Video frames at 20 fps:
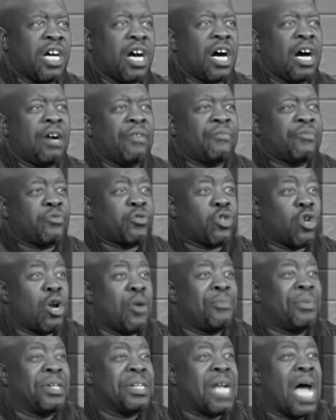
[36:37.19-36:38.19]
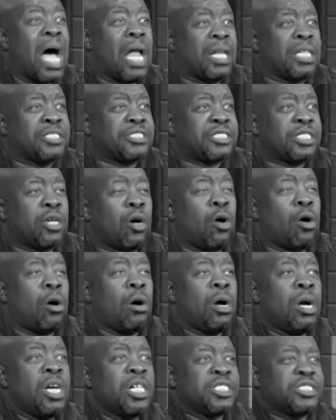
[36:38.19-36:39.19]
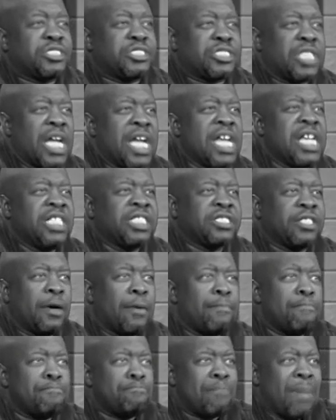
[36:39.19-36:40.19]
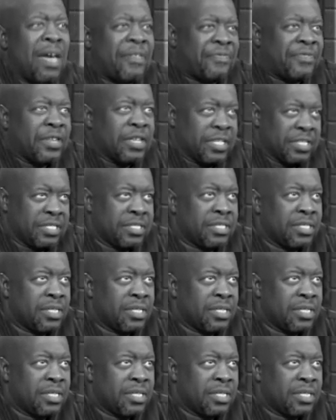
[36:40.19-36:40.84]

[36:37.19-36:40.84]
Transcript: of terminology or change of method